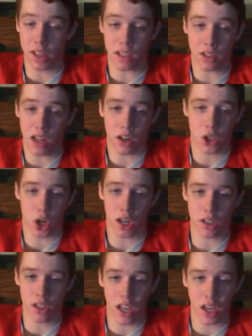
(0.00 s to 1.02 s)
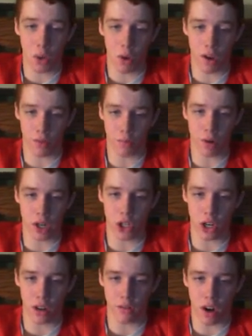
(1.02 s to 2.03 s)
And that's not trying to take away from
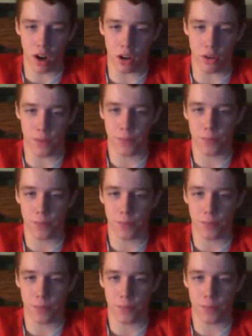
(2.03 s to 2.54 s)
Rajon Rondo.